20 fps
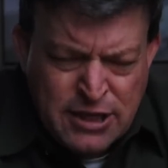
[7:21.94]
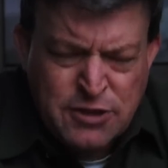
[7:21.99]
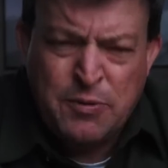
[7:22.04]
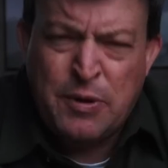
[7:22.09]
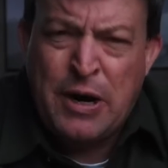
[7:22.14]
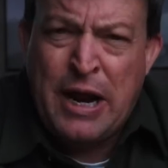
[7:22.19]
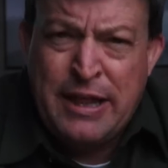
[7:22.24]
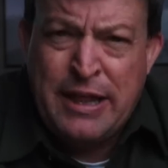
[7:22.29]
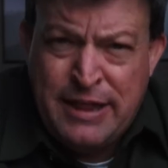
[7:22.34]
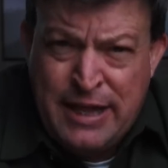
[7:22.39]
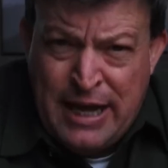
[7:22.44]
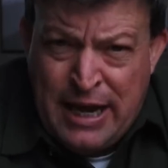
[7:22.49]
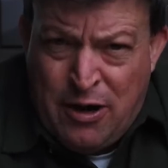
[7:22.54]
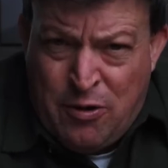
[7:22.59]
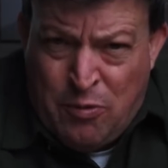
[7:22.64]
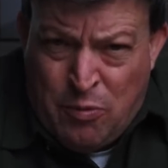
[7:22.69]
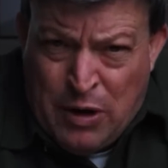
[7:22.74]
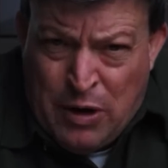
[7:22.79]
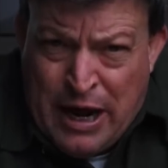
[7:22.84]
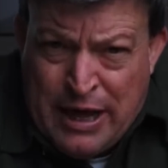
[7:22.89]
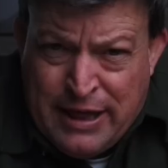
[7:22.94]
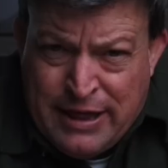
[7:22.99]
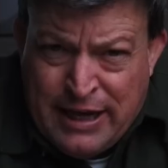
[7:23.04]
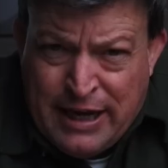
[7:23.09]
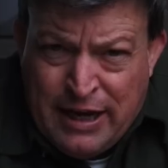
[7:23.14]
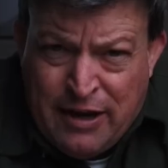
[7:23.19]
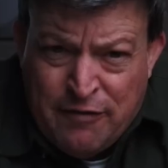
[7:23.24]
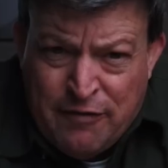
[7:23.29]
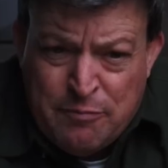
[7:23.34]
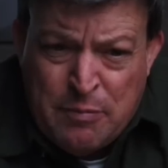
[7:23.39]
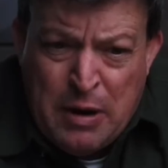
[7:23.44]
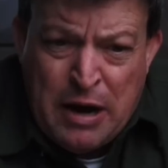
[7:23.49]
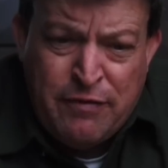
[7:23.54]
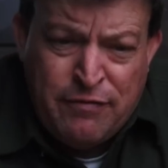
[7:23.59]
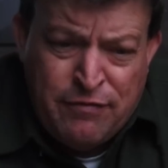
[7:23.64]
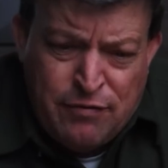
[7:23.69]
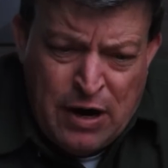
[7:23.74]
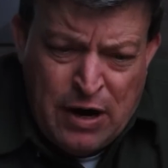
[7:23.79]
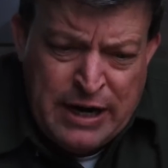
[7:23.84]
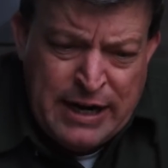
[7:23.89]
what I think when I think of my
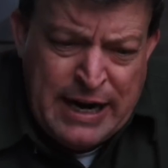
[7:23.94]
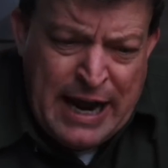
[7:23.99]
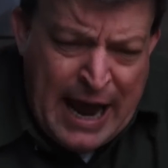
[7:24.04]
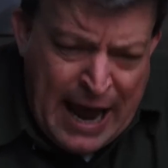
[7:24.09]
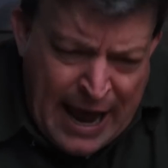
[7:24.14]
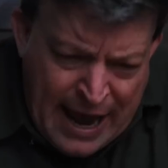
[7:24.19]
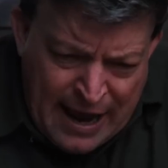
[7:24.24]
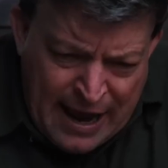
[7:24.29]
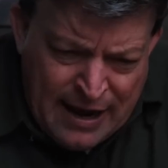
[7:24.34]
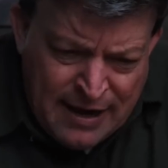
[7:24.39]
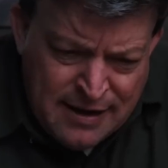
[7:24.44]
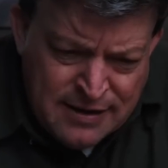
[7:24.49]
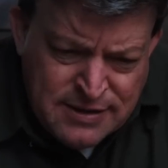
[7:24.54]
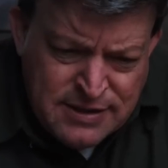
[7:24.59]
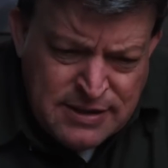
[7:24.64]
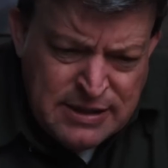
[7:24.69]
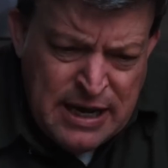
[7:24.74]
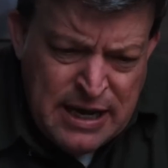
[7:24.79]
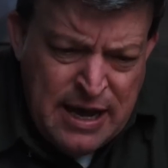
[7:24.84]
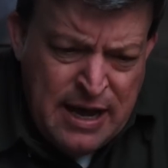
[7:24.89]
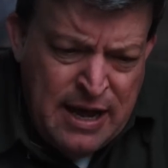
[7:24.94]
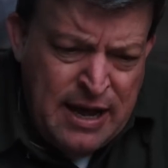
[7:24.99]
friend Hedge,